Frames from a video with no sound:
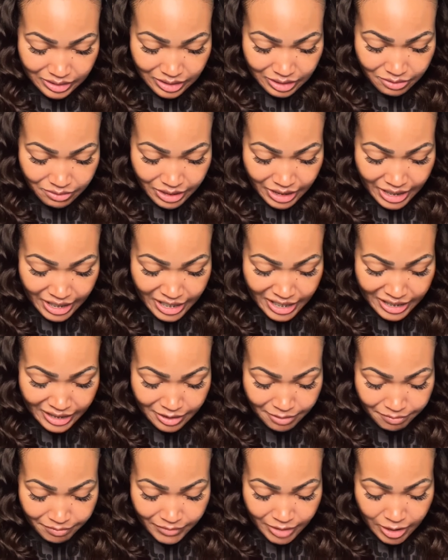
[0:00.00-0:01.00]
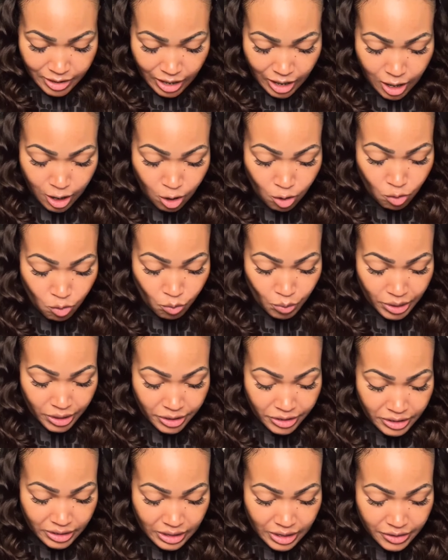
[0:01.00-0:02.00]
Okay. Oh, one
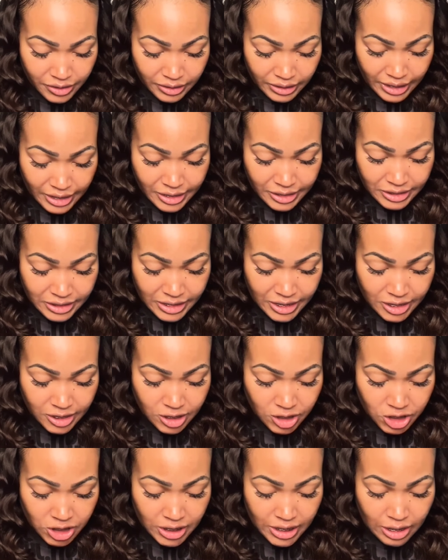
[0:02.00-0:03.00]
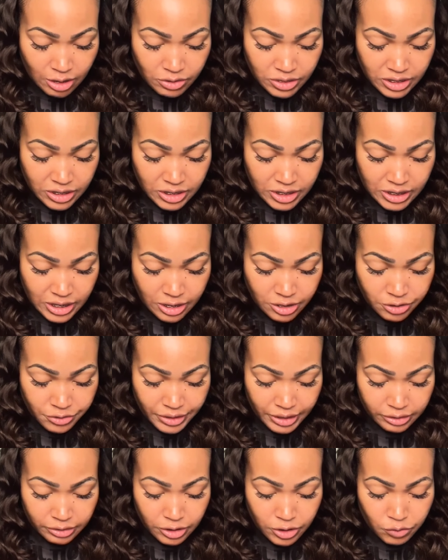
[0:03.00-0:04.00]
of the other ladies said that she goes into surgery
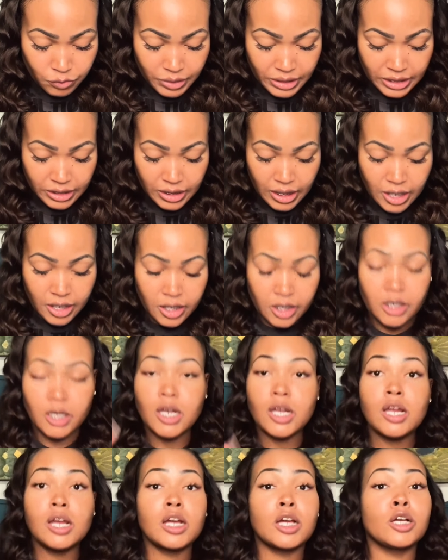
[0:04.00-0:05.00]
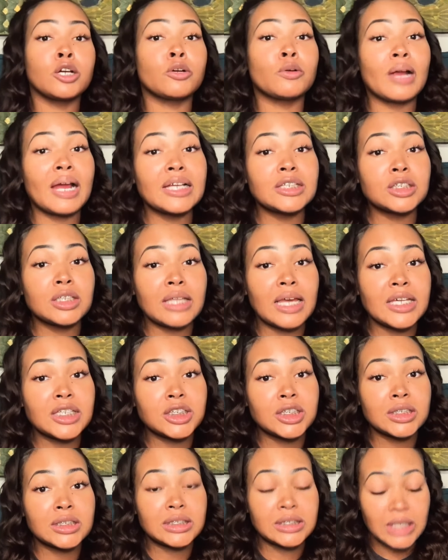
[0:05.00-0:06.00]
on the 23rd.
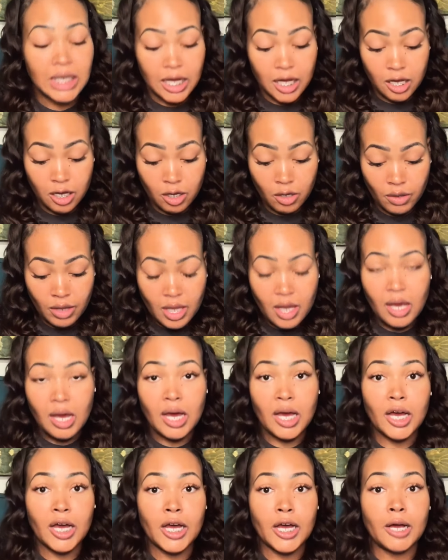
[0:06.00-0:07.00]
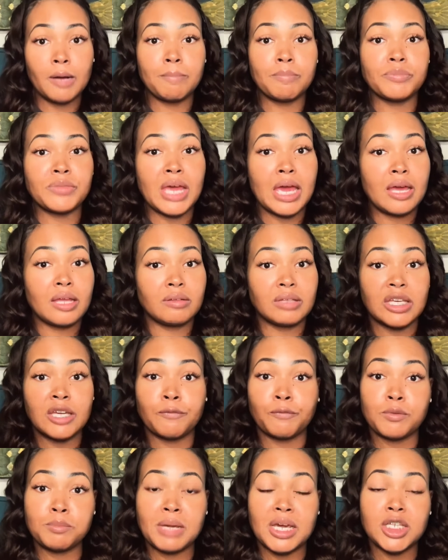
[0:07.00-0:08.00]
Congratulations, doll. That
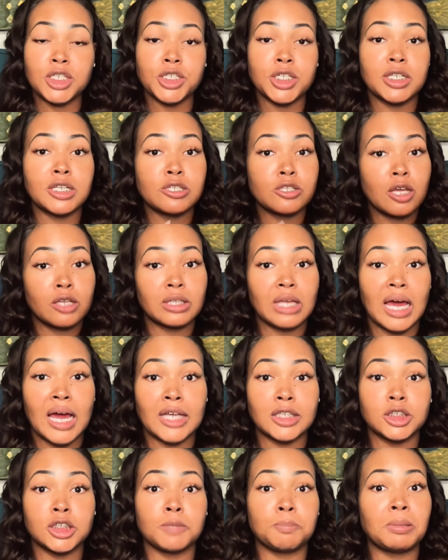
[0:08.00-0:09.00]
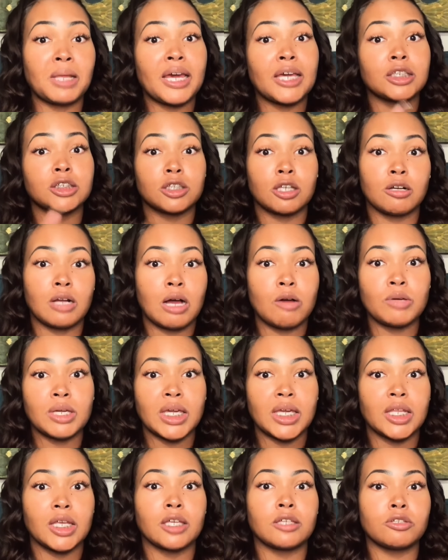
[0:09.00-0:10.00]
information is on the IG page, so go
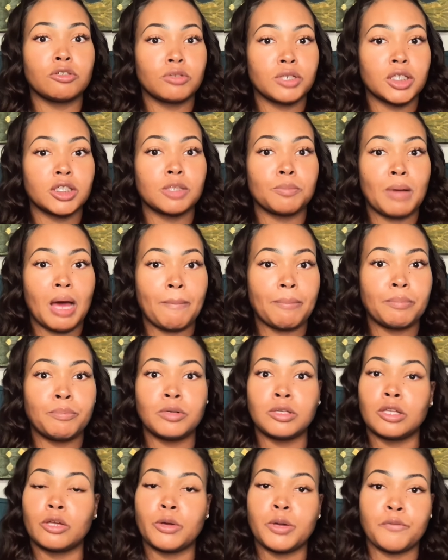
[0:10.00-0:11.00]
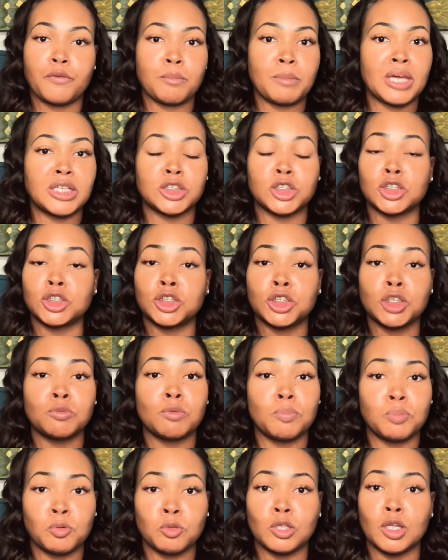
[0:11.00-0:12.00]
get it. You'll get the Boppy Pillow information. She
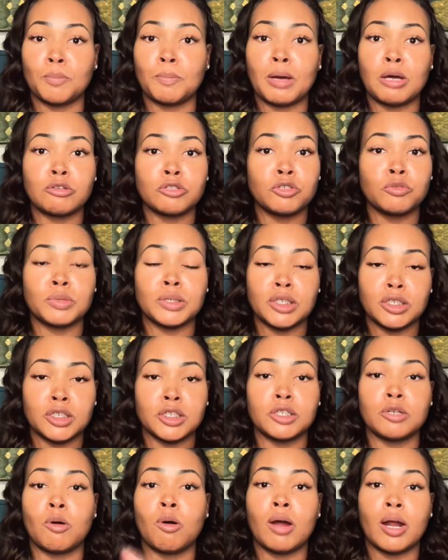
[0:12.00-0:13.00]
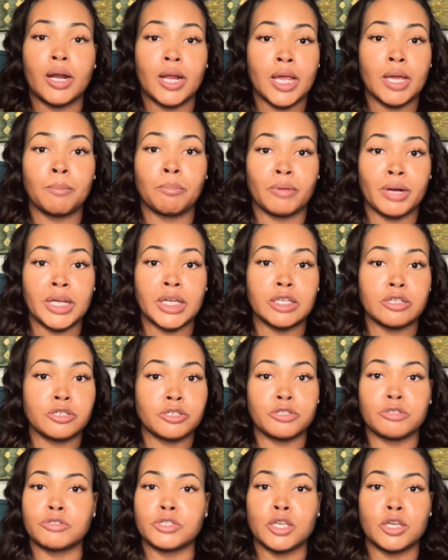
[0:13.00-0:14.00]
will pull up on you in the DR and bring it to
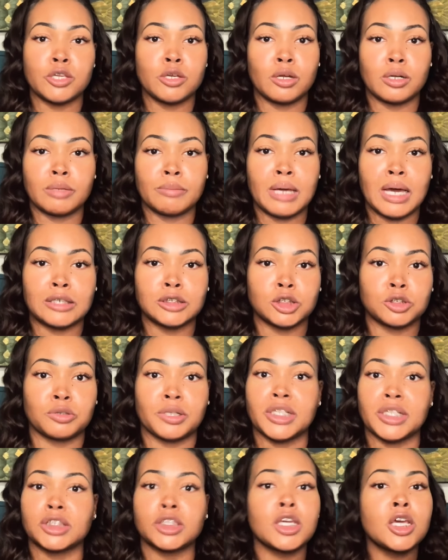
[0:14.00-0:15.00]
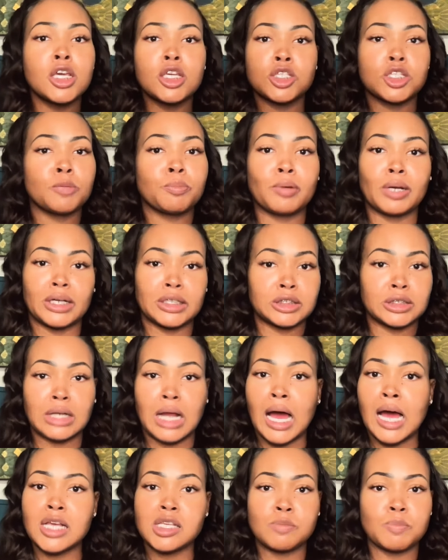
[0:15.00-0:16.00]
you, so you don't even got to stress. She'll bring it to the
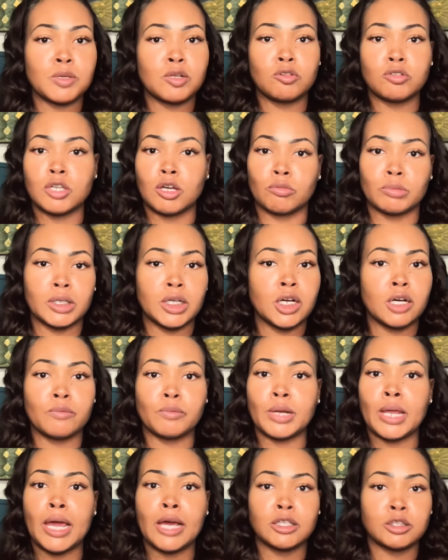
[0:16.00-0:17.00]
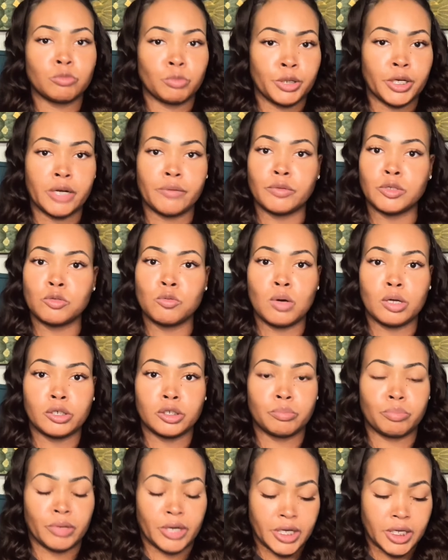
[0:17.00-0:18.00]
hospital, your recovery house, wherever you want her
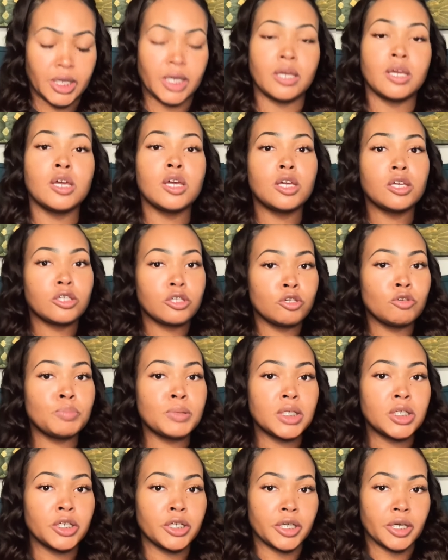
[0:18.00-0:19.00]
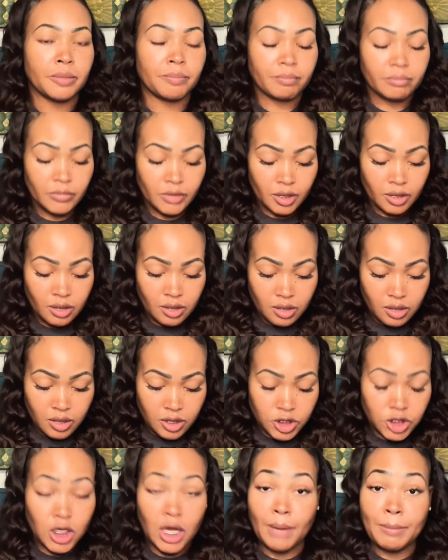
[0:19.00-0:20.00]
to bring it. You'll be good.
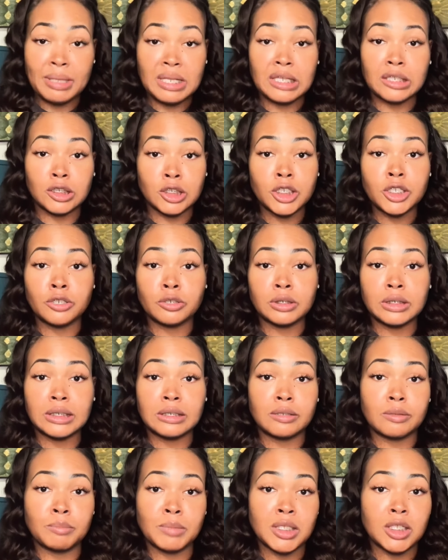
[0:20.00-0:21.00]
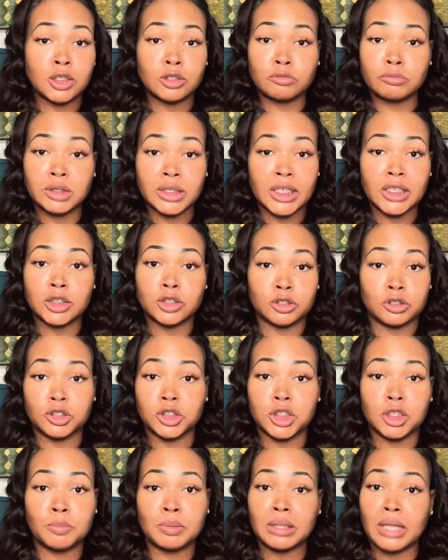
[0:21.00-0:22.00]
And literally, the minute you text her,
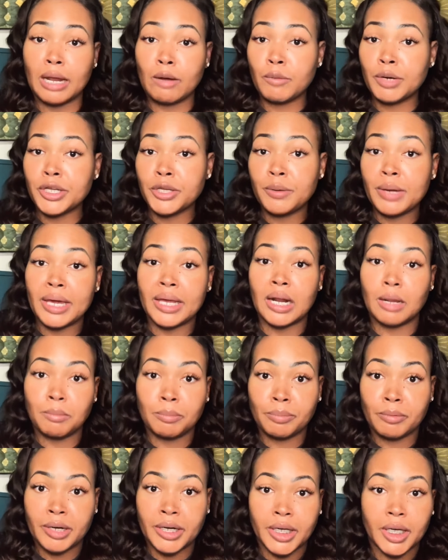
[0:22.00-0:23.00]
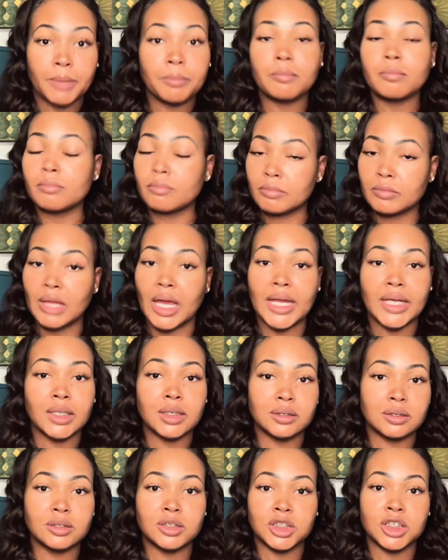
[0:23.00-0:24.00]
she'll be like, where you at? I'm going to bring it. Like,
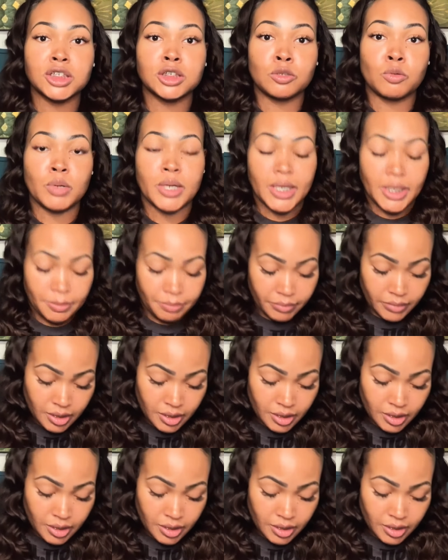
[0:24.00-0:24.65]
she's quick.